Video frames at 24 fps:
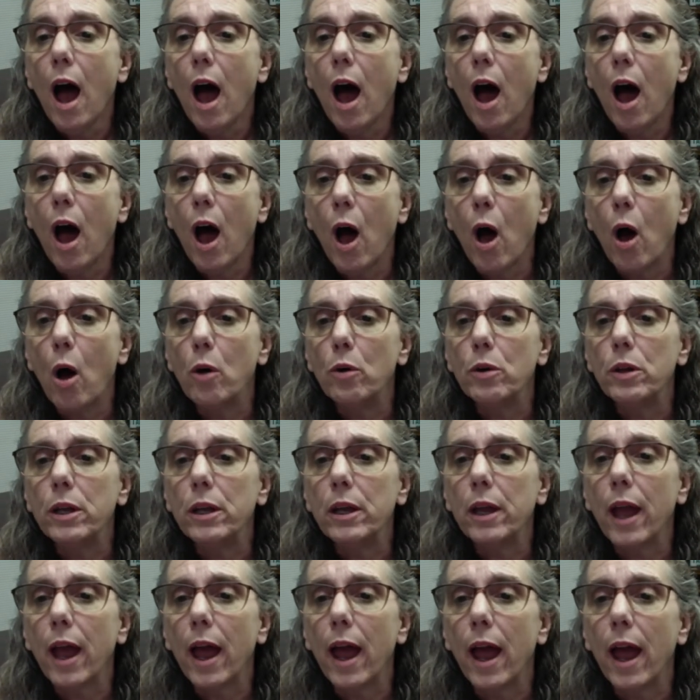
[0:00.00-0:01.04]

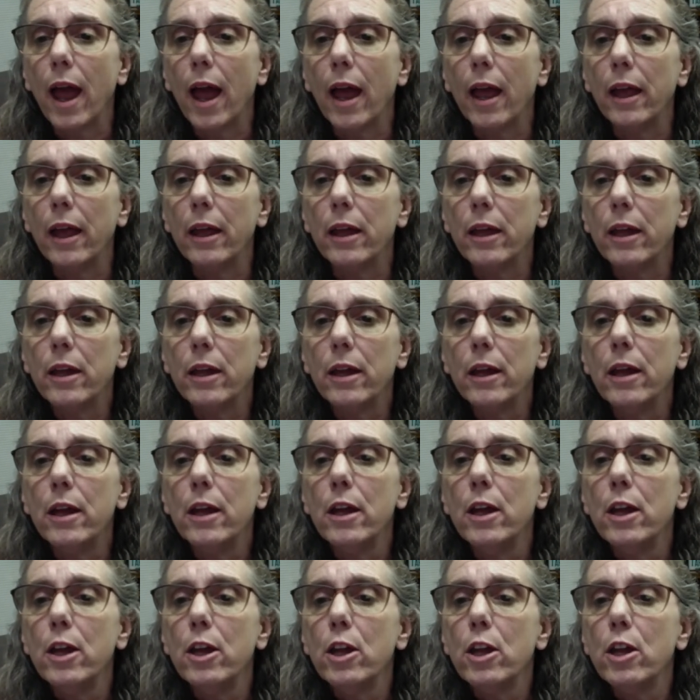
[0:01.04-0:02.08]
Okay.
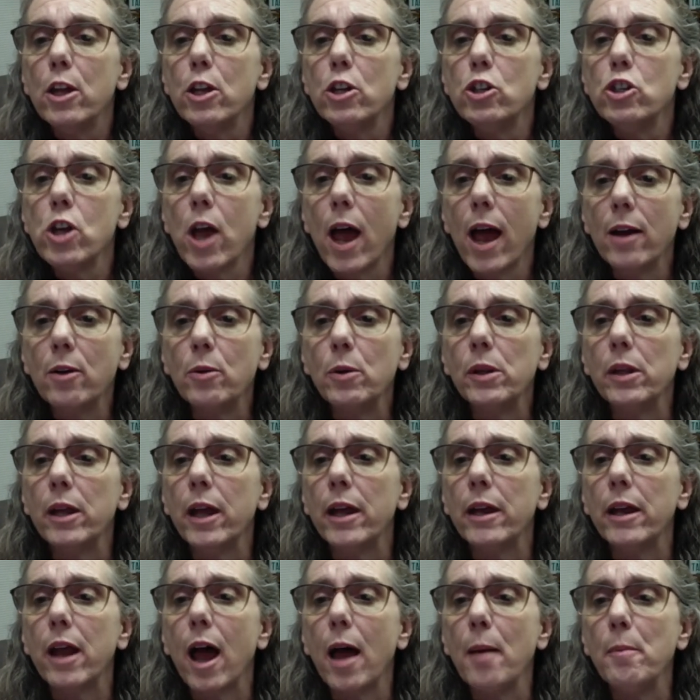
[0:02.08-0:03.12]

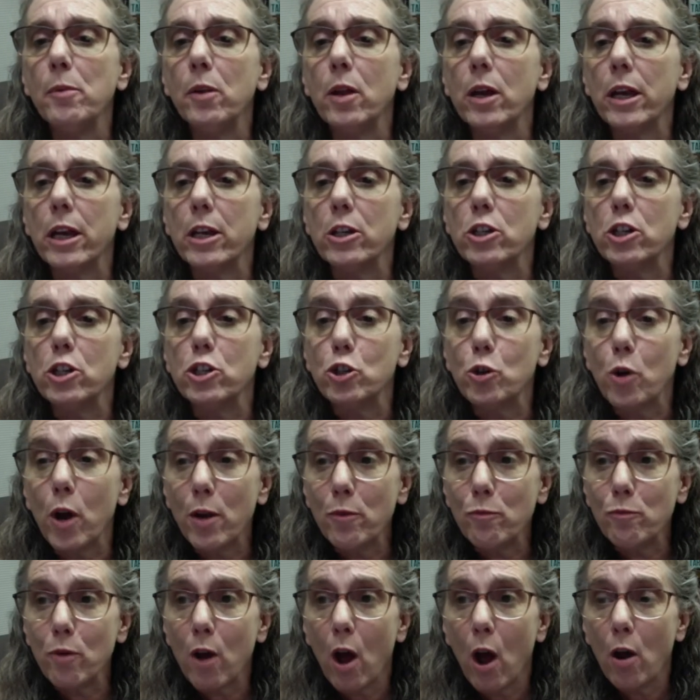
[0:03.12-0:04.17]
Jacqueline, I'm looking to join
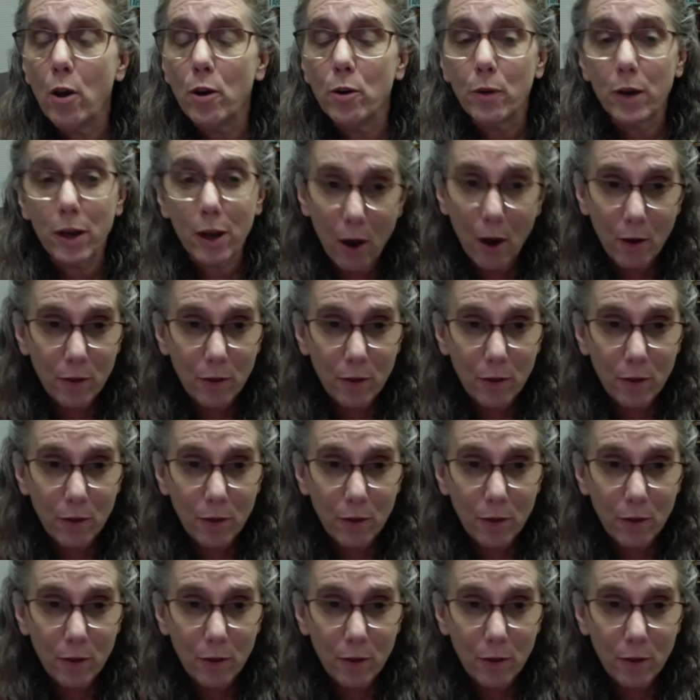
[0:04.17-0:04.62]
Rotary.